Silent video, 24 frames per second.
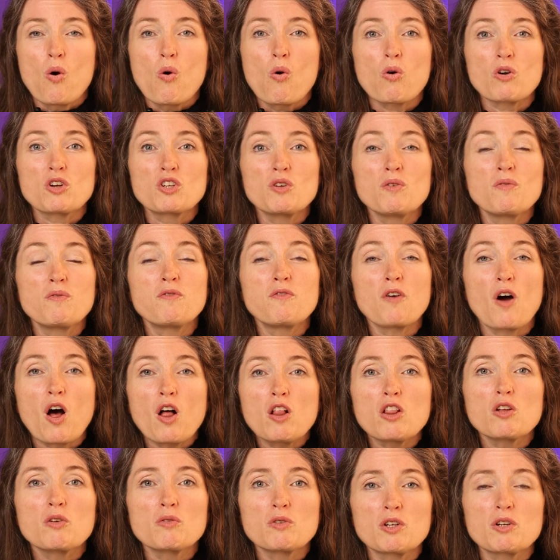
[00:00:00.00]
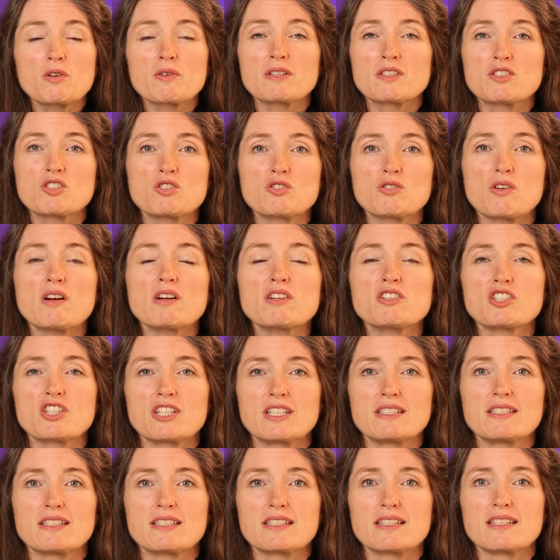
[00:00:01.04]
or to follow your
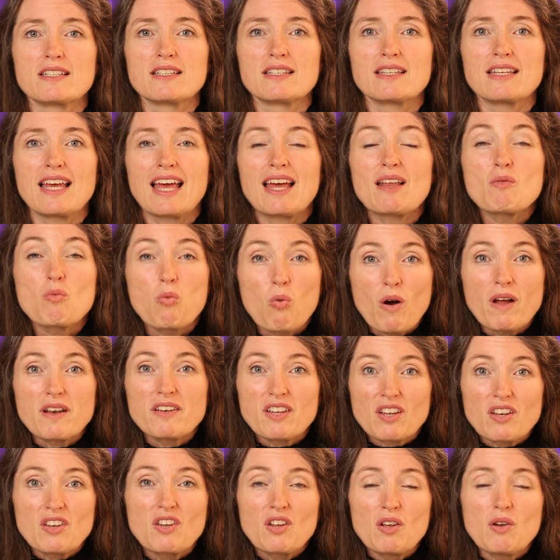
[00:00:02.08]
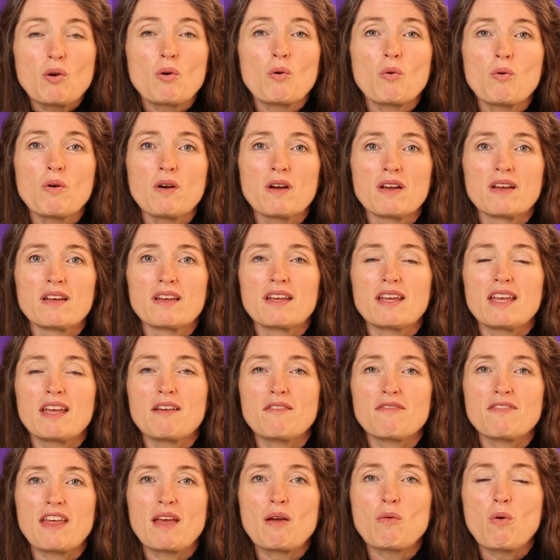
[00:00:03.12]
instructions and what to do
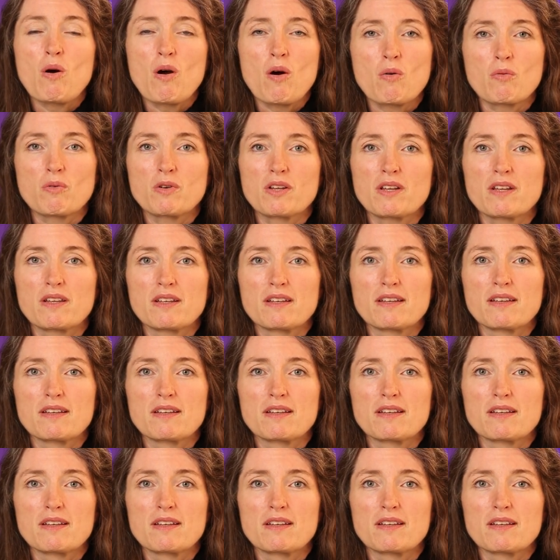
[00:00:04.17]
if they won't.